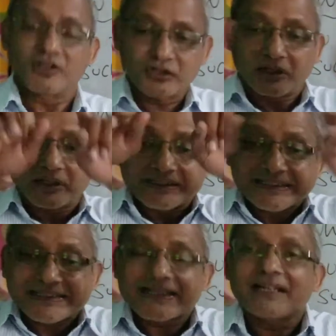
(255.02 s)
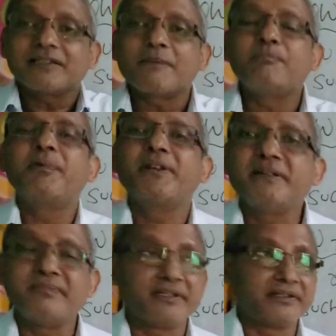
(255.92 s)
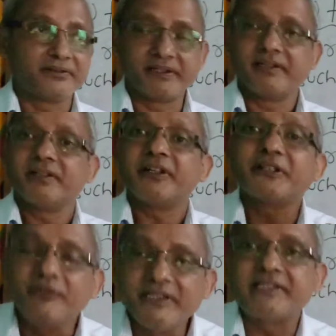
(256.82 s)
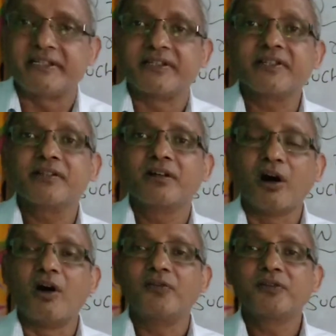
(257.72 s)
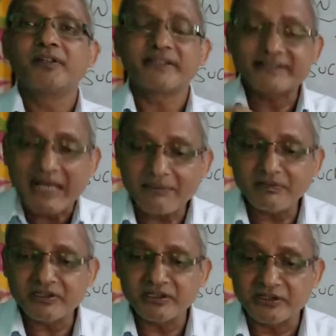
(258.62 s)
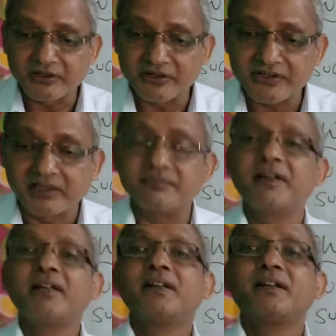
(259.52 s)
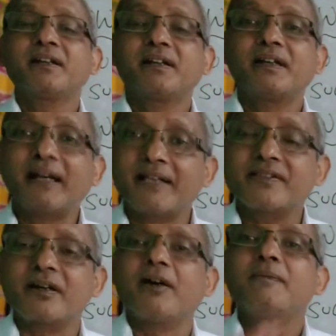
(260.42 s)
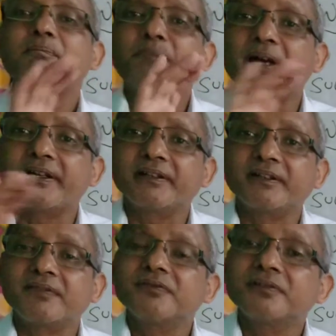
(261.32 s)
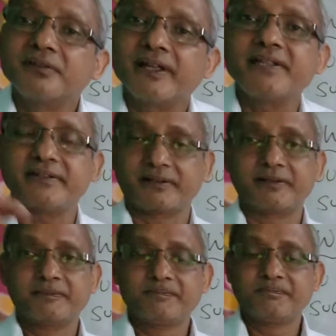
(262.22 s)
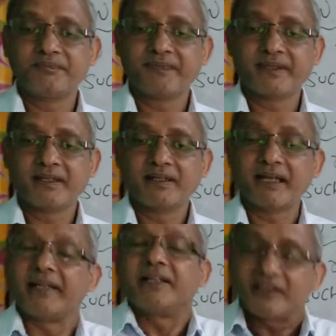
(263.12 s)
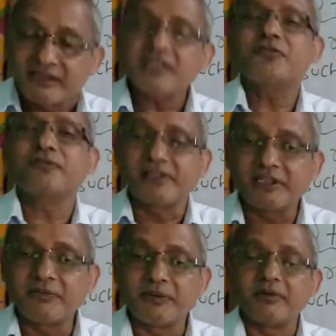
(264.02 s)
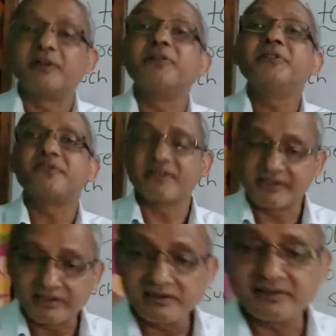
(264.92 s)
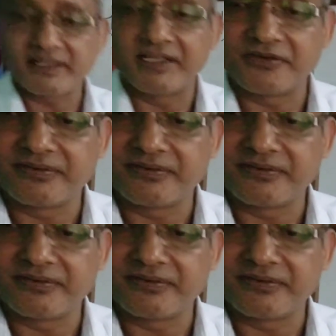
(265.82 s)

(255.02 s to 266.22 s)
So these are the preliminary requisites of establishing yourself as a paragraph writer. And this will give you a good result as